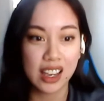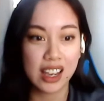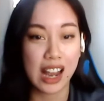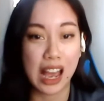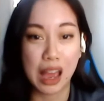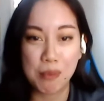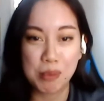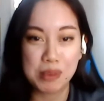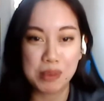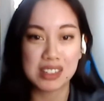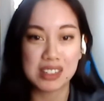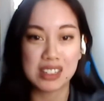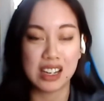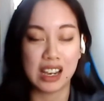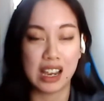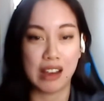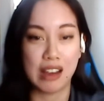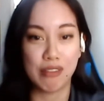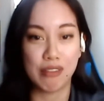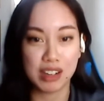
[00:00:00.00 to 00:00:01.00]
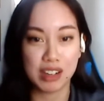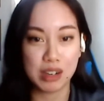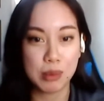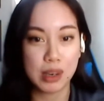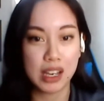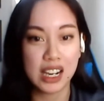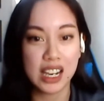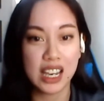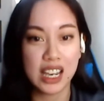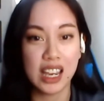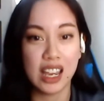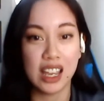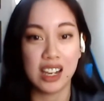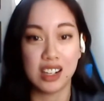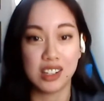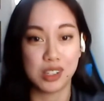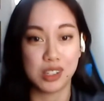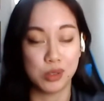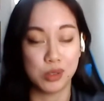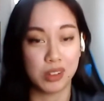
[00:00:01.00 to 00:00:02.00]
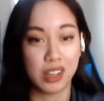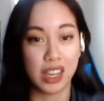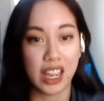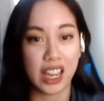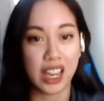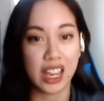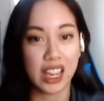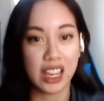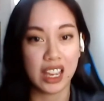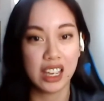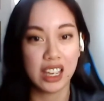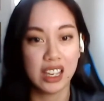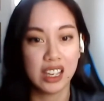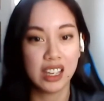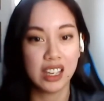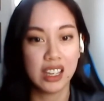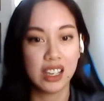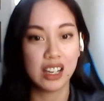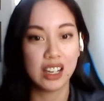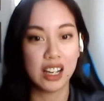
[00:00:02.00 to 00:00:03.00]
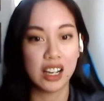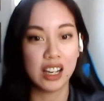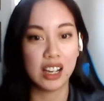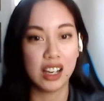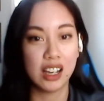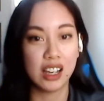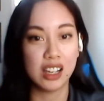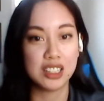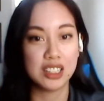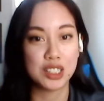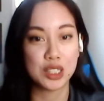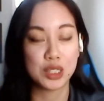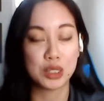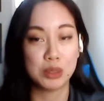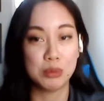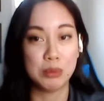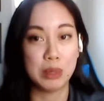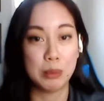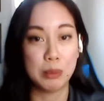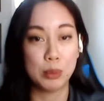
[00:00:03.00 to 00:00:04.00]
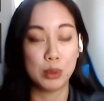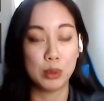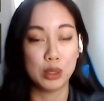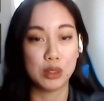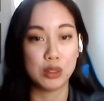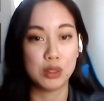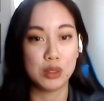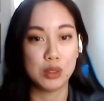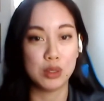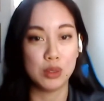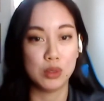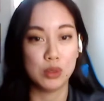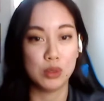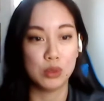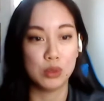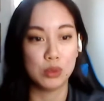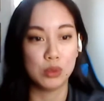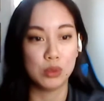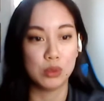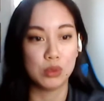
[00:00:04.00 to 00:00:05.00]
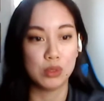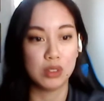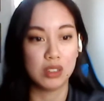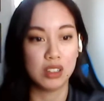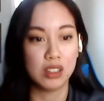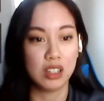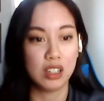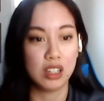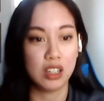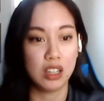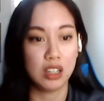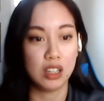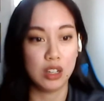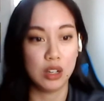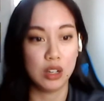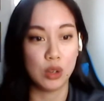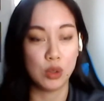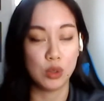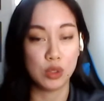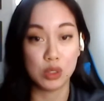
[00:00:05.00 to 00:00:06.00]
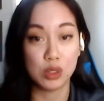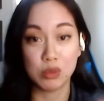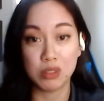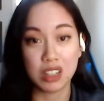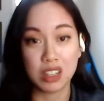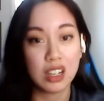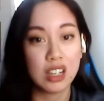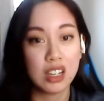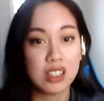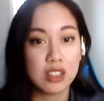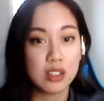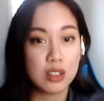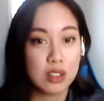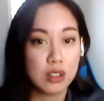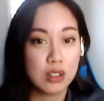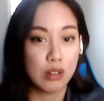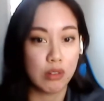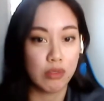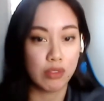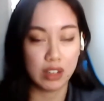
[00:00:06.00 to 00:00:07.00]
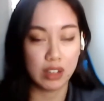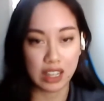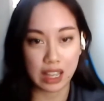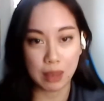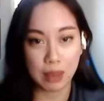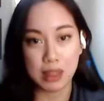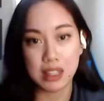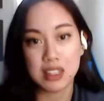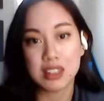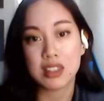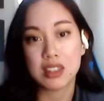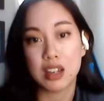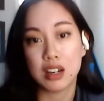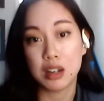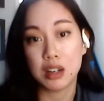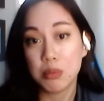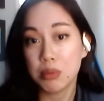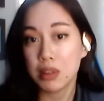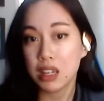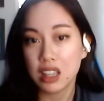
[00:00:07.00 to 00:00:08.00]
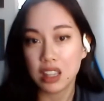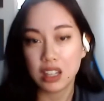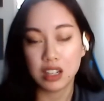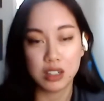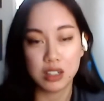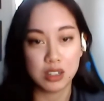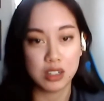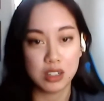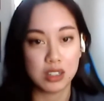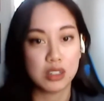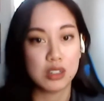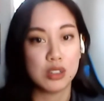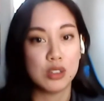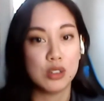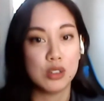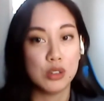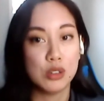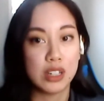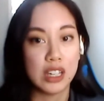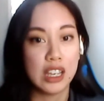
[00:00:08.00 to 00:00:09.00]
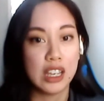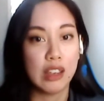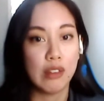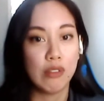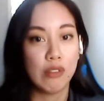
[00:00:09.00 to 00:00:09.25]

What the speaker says: It happens to everybody and it's okay. just remember to, you know, do what you need to do. If it, that means therapy, then just do it.